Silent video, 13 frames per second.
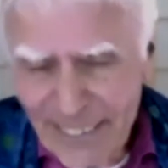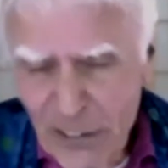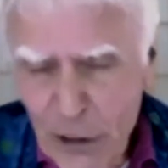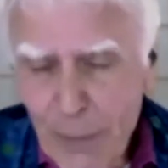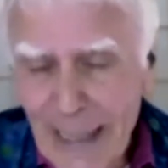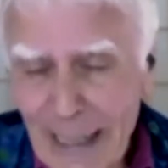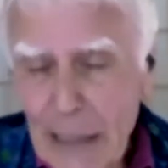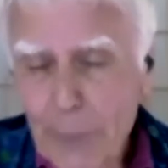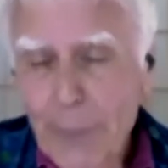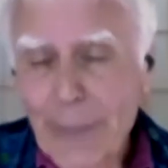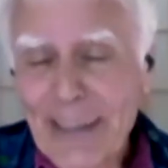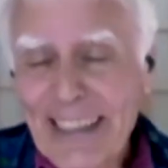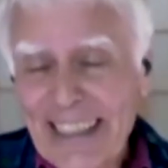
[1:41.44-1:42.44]

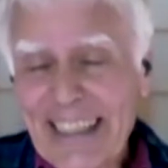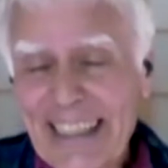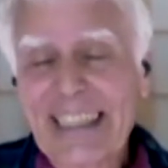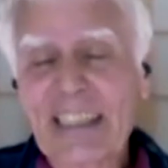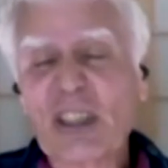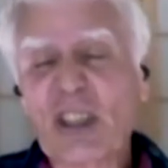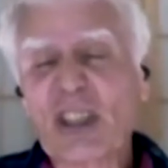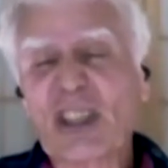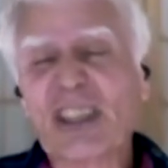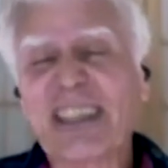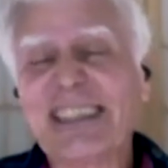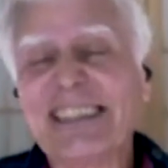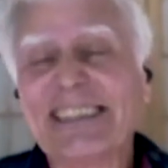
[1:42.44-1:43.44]
maybe
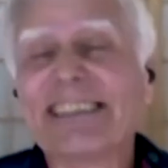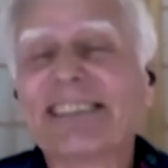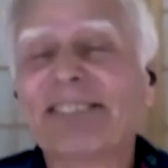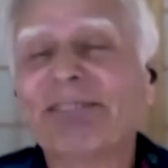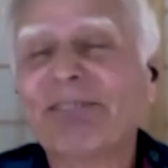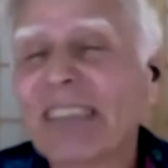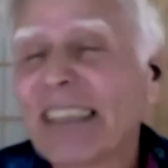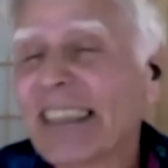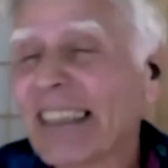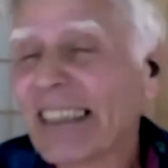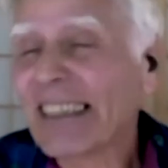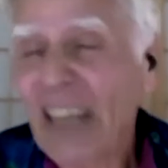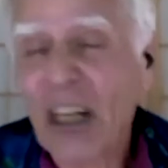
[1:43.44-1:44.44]
it is
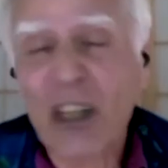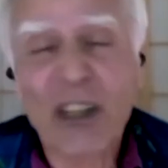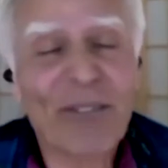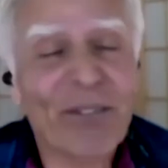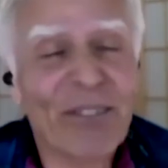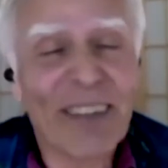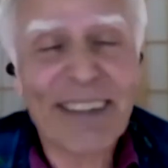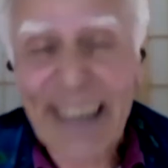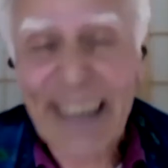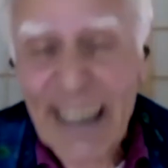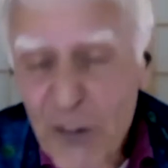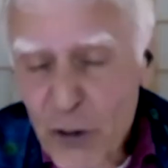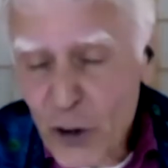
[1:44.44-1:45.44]
said
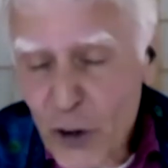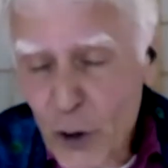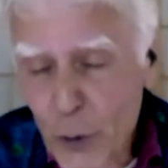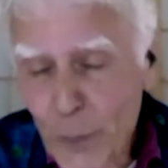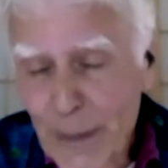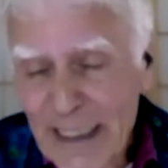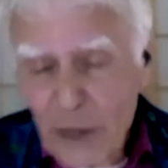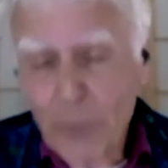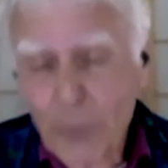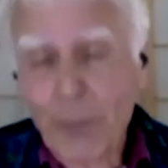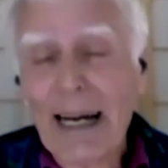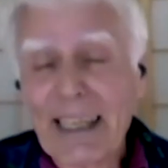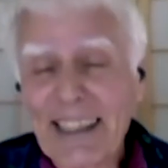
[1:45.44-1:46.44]
to be the
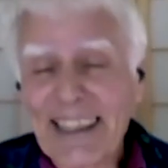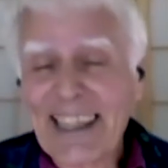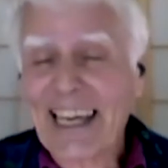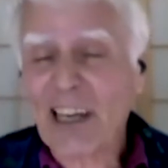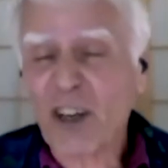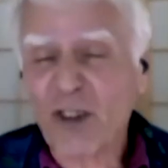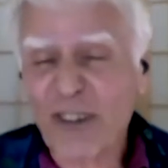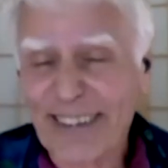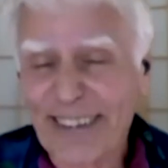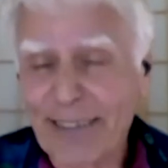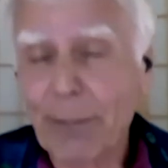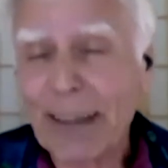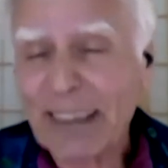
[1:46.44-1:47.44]
Pythagoras,
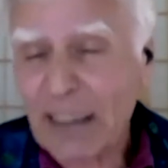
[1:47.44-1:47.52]
but